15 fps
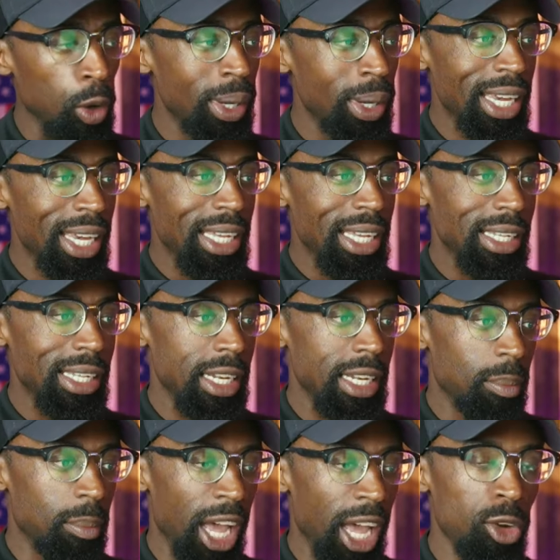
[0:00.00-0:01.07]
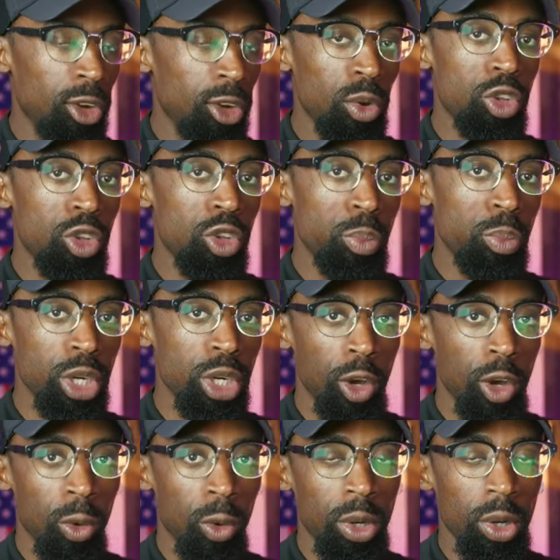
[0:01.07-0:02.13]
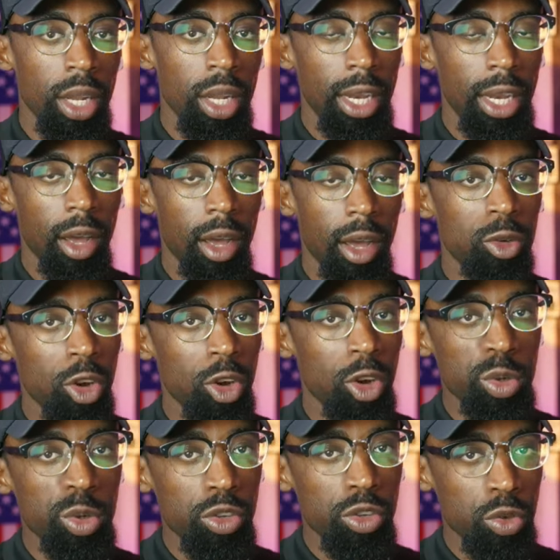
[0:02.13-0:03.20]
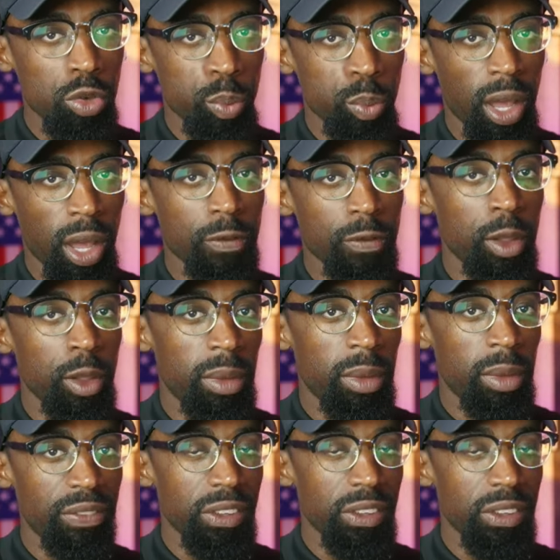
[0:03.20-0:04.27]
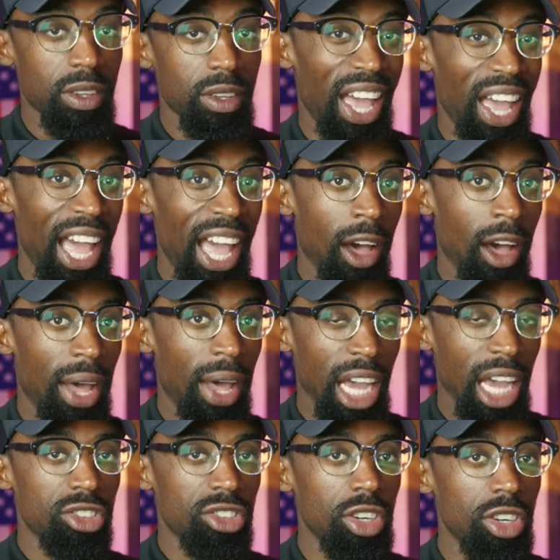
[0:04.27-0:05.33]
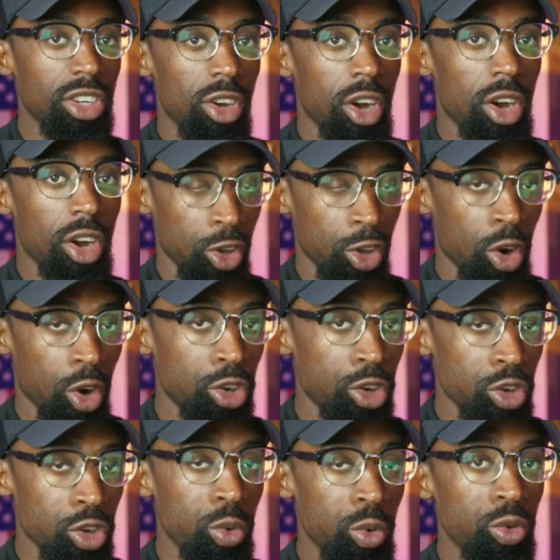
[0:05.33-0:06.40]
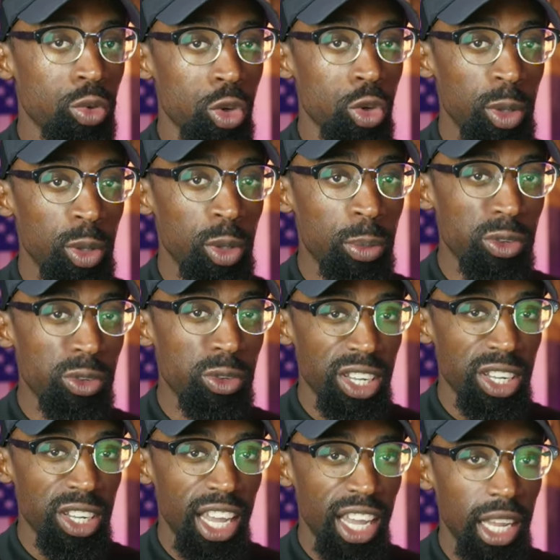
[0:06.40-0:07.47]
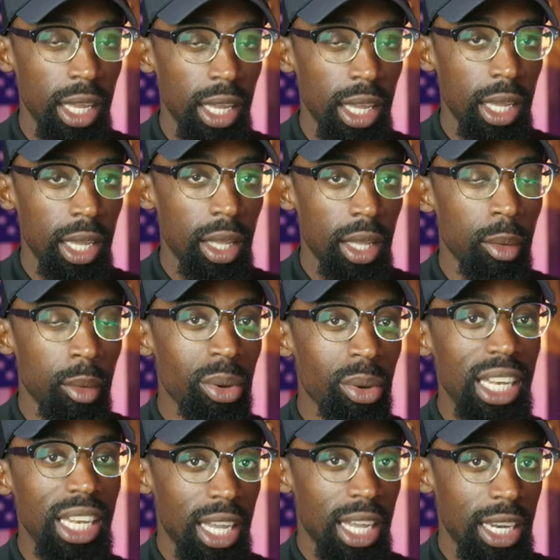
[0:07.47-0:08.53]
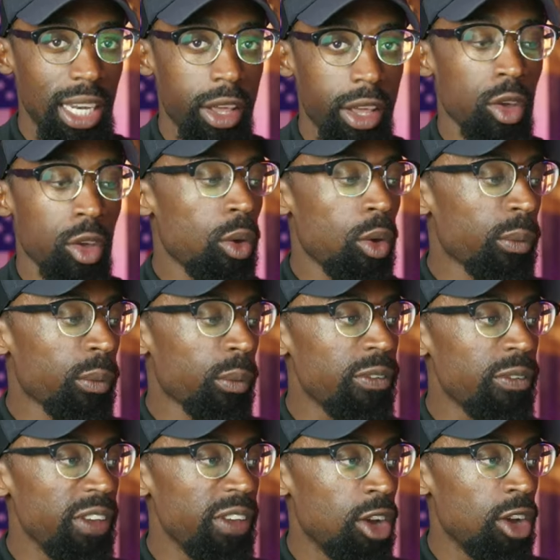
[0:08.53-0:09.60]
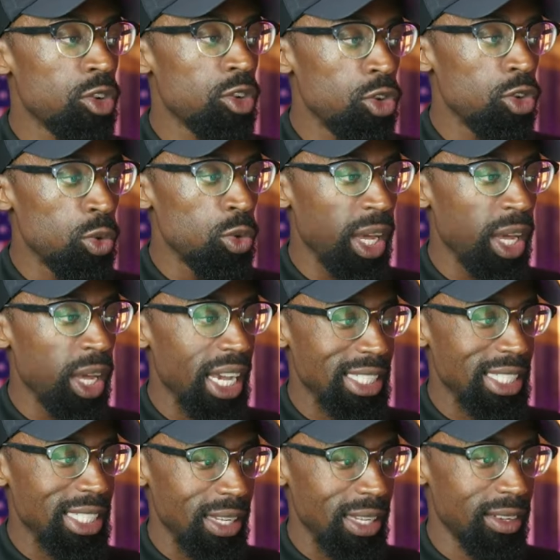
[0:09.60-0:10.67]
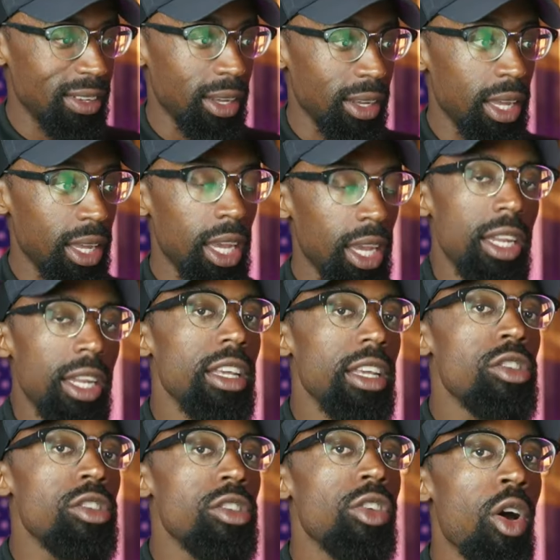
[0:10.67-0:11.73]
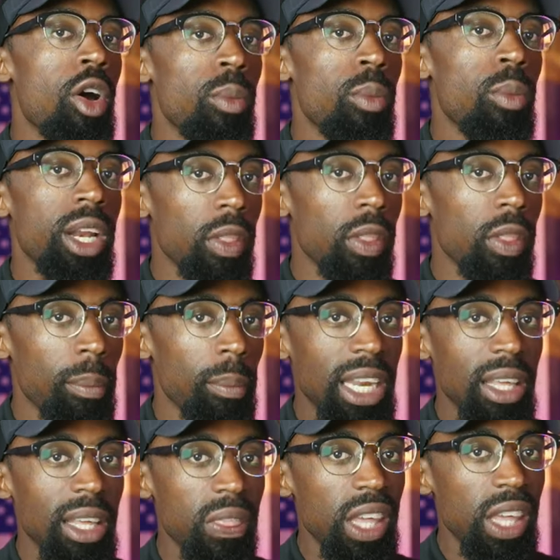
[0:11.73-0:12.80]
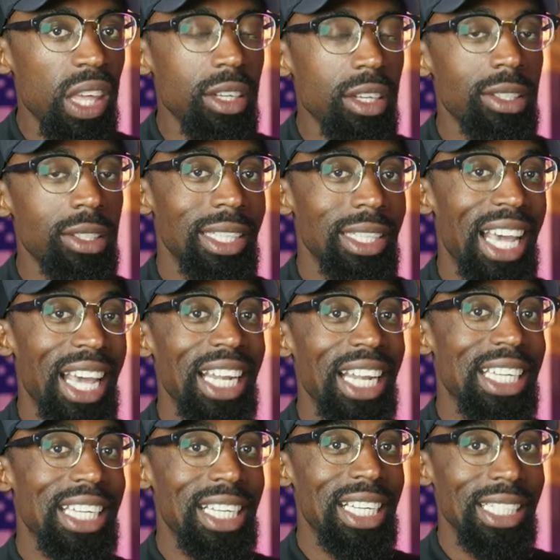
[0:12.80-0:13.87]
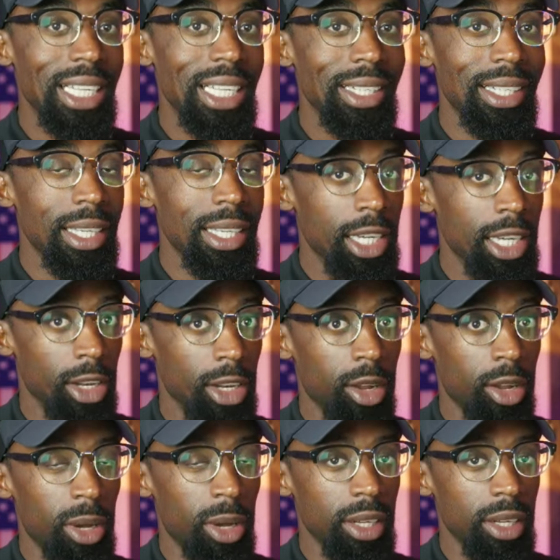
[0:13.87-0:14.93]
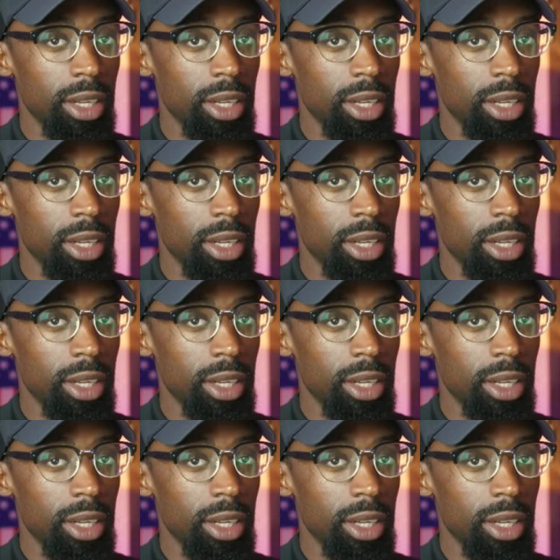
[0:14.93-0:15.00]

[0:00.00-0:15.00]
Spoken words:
is that the model is pretty old. Now, no disrespect for the methods of how actually cars are sold to people today, but net-net, we found a new way at Tesla. And these are one of the many things that Tesla, Elon Musk,